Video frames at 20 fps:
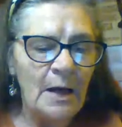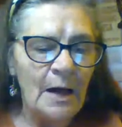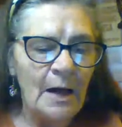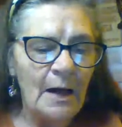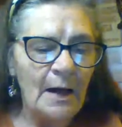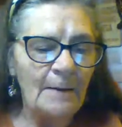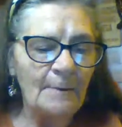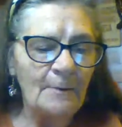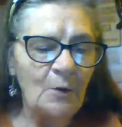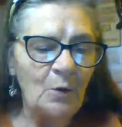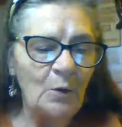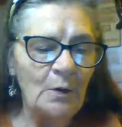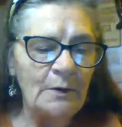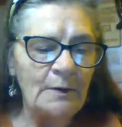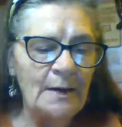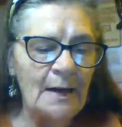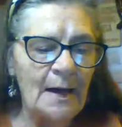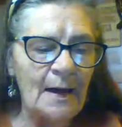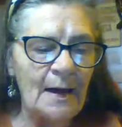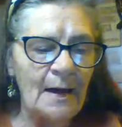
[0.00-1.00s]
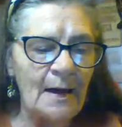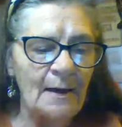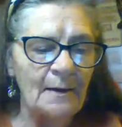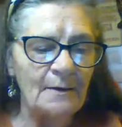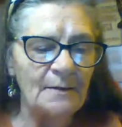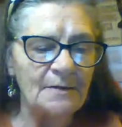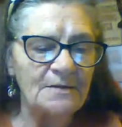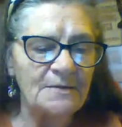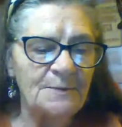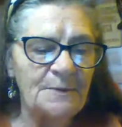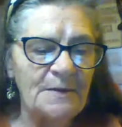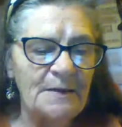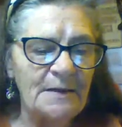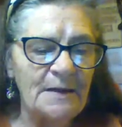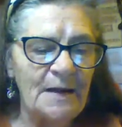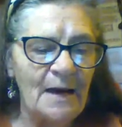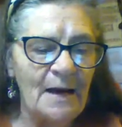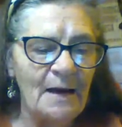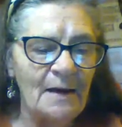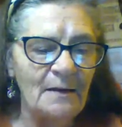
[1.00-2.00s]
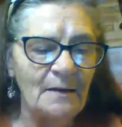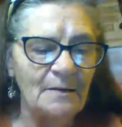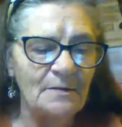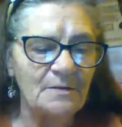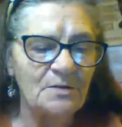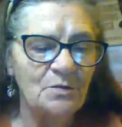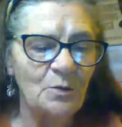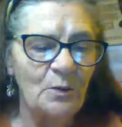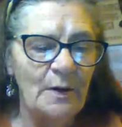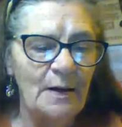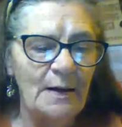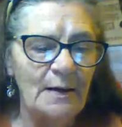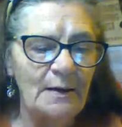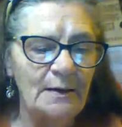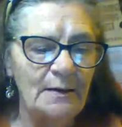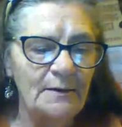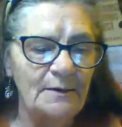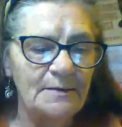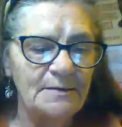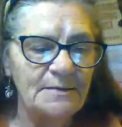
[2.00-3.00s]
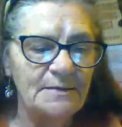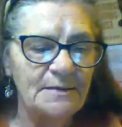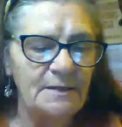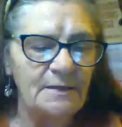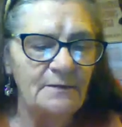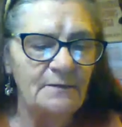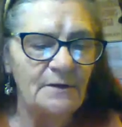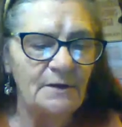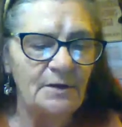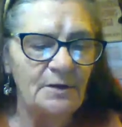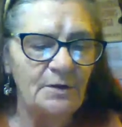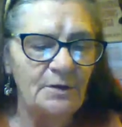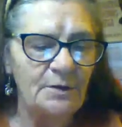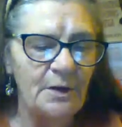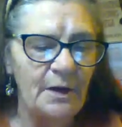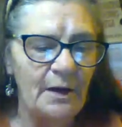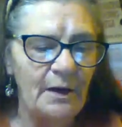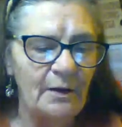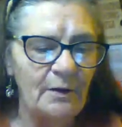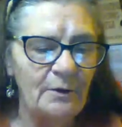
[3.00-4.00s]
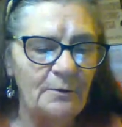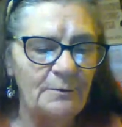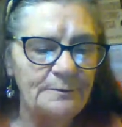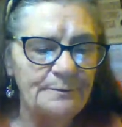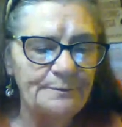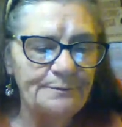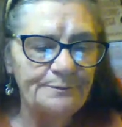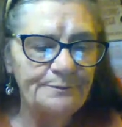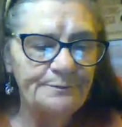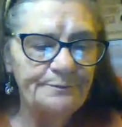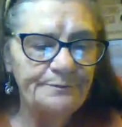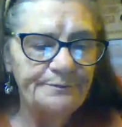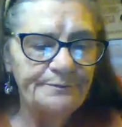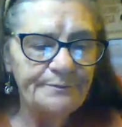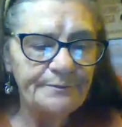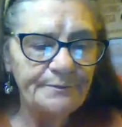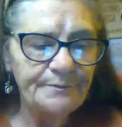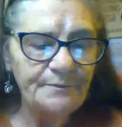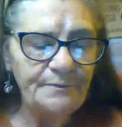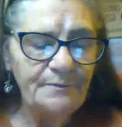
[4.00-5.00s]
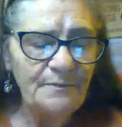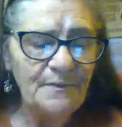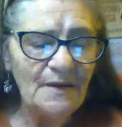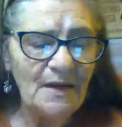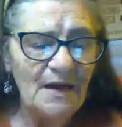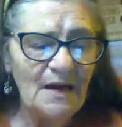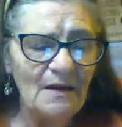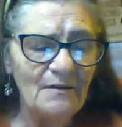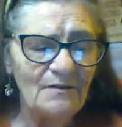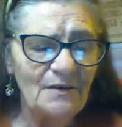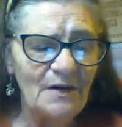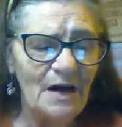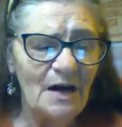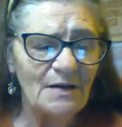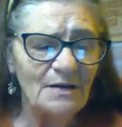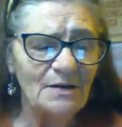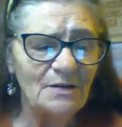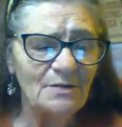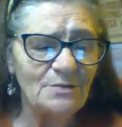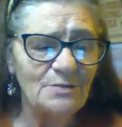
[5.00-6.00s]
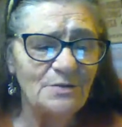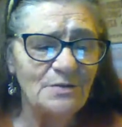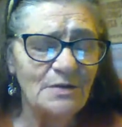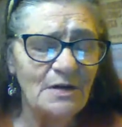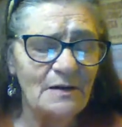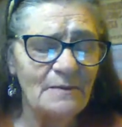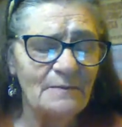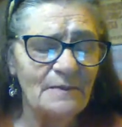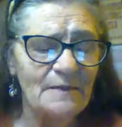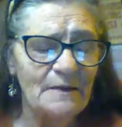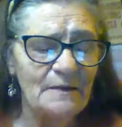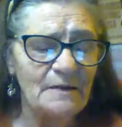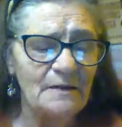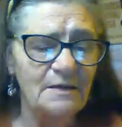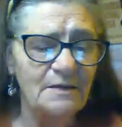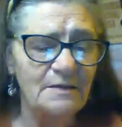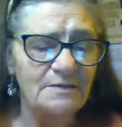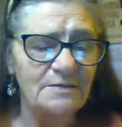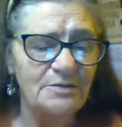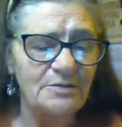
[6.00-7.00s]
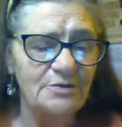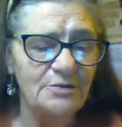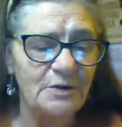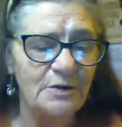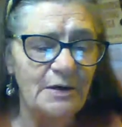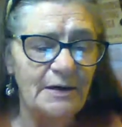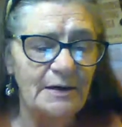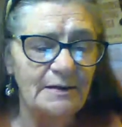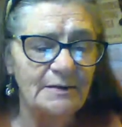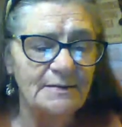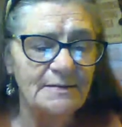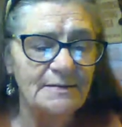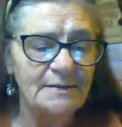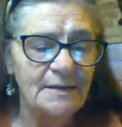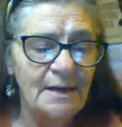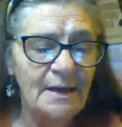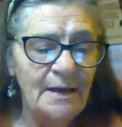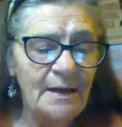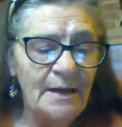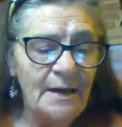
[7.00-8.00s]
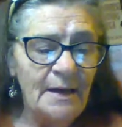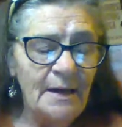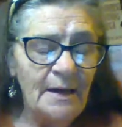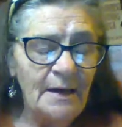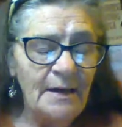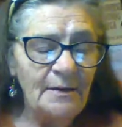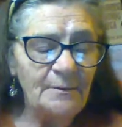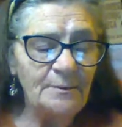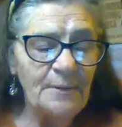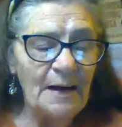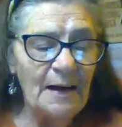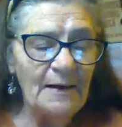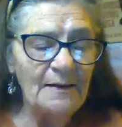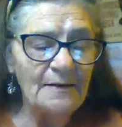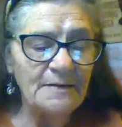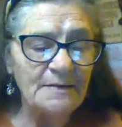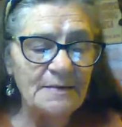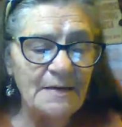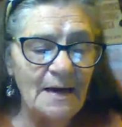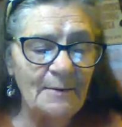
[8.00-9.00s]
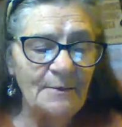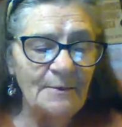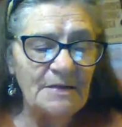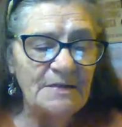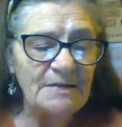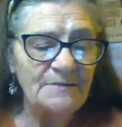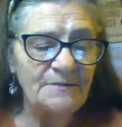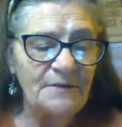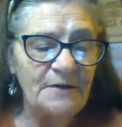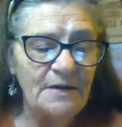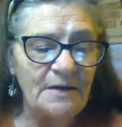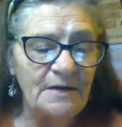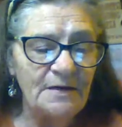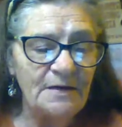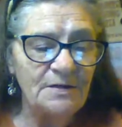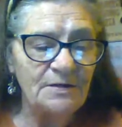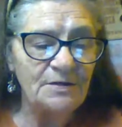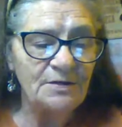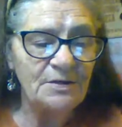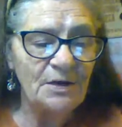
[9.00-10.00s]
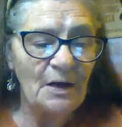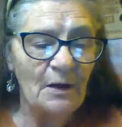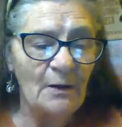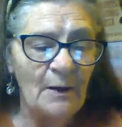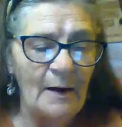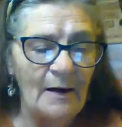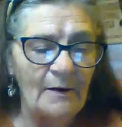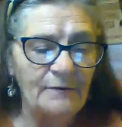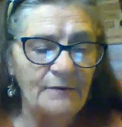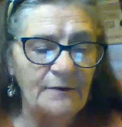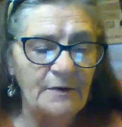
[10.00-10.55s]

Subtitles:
I'm going to Alice Penhalla's wedding this evening, you know. I've got to do something to this dress. And by the time it's finished, I'll have